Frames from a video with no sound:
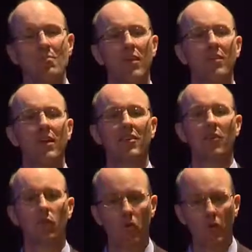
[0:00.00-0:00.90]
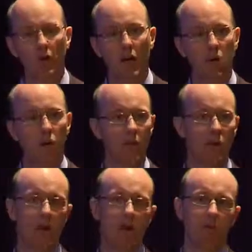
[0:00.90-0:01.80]
But things haven't worked out quite the
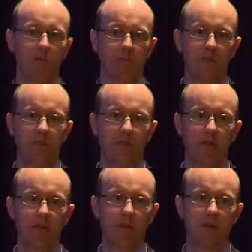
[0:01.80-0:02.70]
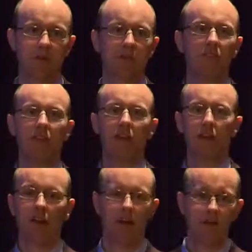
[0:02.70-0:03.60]
way we've intended. This thing
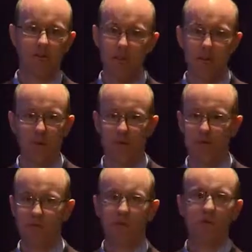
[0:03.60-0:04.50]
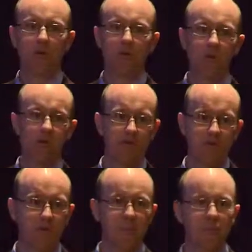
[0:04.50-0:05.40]
now, the share price has fallen or
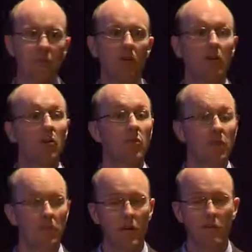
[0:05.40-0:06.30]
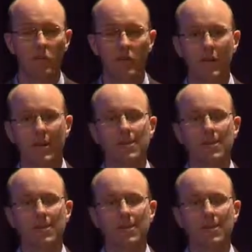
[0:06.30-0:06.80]
something's gone wrong with the investment.